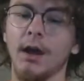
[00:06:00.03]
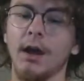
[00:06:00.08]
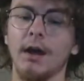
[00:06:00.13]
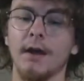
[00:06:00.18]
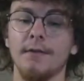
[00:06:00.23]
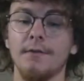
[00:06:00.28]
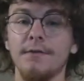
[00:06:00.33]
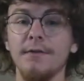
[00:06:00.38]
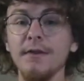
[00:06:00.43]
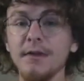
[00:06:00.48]

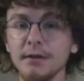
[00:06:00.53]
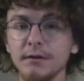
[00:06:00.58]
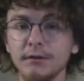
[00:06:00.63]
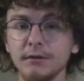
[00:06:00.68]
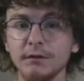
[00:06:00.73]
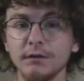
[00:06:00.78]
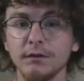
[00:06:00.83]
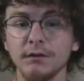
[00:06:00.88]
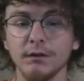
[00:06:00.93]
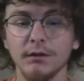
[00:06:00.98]

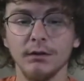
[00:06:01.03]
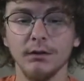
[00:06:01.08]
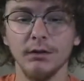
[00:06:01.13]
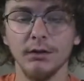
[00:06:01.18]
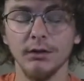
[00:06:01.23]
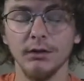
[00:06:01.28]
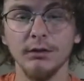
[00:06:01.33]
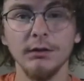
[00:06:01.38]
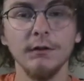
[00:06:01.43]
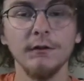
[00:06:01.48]
This
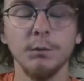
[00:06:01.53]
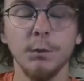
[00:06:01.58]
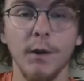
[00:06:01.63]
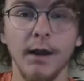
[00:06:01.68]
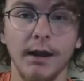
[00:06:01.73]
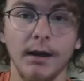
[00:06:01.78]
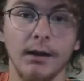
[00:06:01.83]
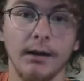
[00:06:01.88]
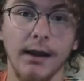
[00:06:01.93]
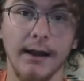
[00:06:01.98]
is
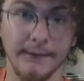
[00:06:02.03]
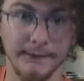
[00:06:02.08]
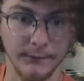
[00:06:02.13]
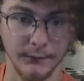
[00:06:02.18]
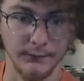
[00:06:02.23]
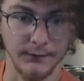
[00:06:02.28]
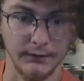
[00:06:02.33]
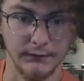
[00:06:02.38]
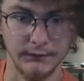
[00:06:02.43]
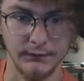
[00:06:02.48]
where After
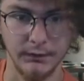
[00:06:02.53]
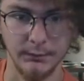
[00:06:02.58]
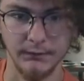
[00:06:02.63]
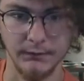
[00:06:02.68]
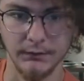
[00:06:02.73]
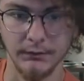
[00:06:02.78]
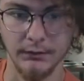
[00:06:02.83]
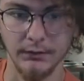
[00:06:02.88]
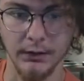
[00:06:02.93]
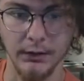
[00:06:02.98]
Effects comes
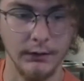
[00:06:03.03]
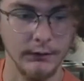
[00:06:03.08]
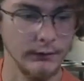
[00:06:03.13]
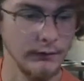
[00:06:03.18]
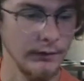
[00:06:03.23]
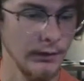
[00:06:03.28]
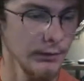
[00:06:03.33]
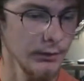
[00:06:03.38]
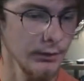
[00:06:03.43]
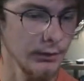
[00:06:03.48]
in. So
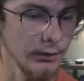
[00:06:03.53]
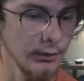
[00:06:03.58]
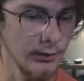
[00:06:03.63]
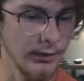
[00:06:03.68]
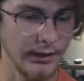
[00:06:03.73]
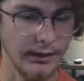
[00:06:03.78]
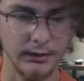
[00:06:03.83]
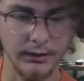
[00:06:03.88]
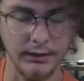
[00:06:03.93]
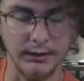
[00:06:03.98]
now we're going to go
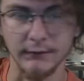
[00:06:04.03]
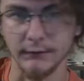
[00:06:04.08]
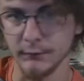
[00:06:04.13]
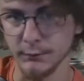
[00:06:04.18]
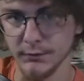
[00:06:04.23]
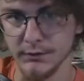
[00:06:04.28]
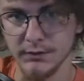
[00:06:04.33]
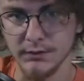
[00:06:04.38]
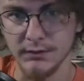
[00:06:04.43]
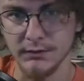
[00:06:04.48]
ahead and
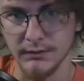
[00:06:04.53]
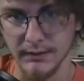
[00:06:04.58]
switch to